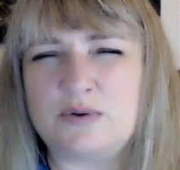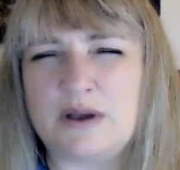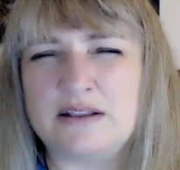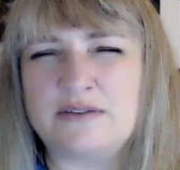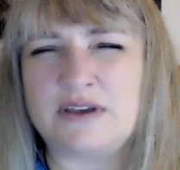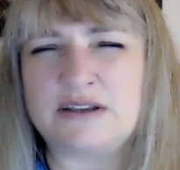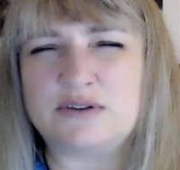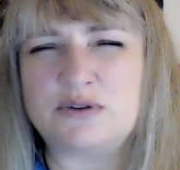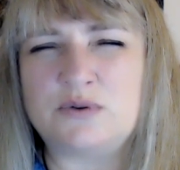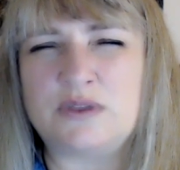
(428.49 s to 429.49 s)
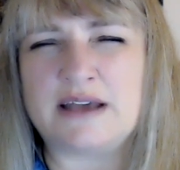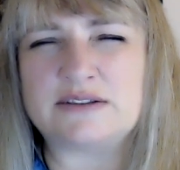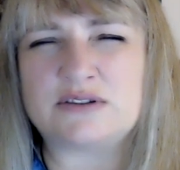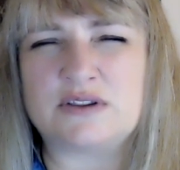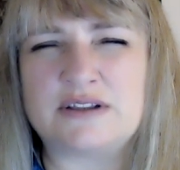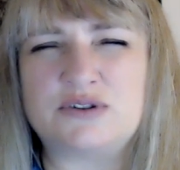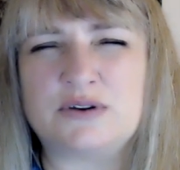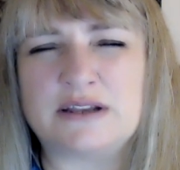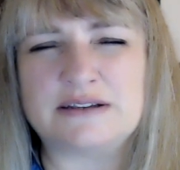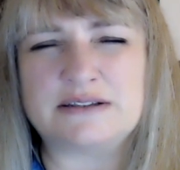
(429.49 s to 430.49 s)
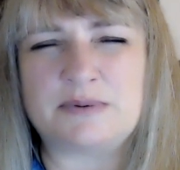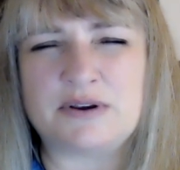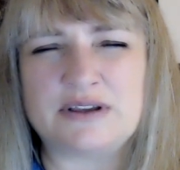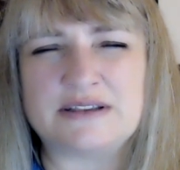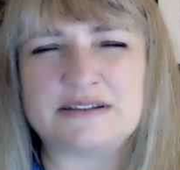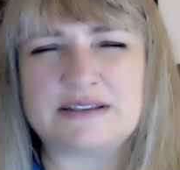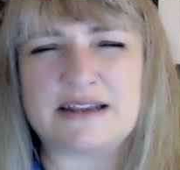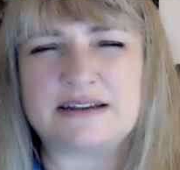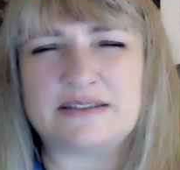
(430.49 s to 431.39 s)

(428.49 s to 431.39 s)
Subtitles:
to elevate to that so that you can experience that.